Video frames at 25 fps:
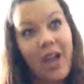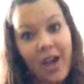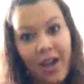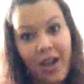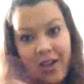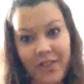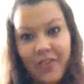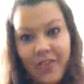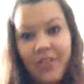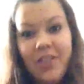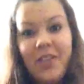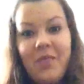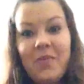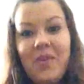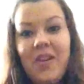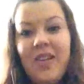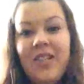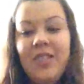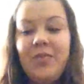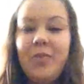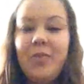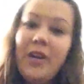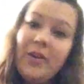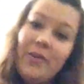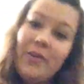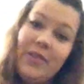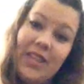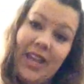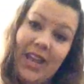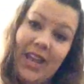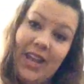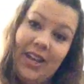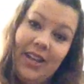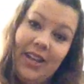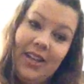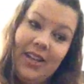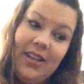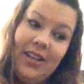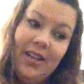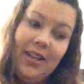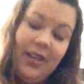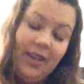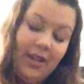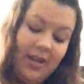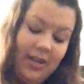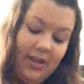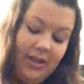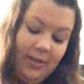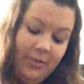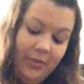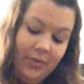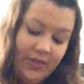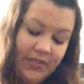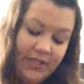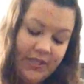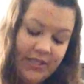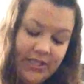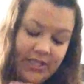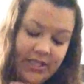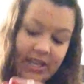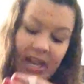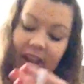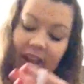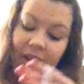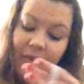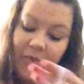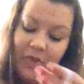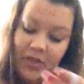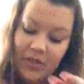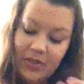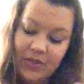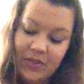Other than when I was pregnant with Kaden. Most of the time when